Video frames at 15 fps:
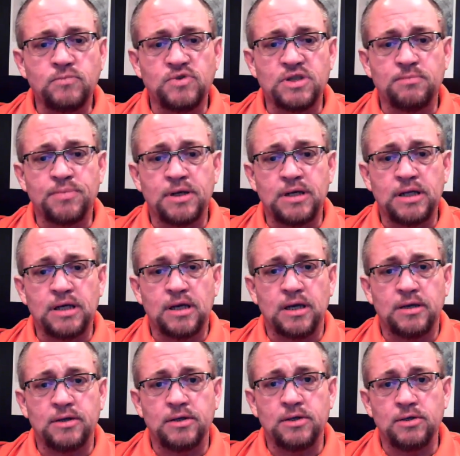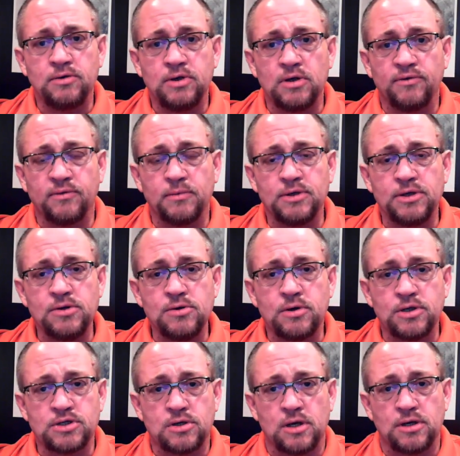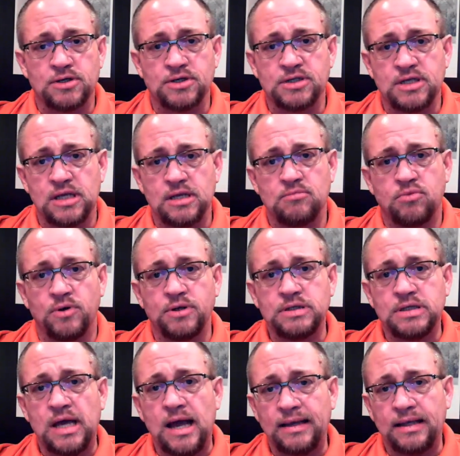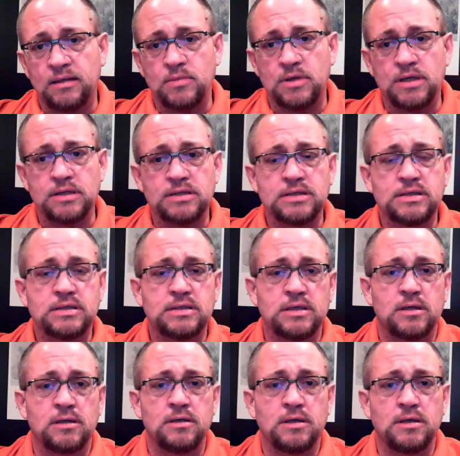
Depending on, from a new construction standpoint, documents,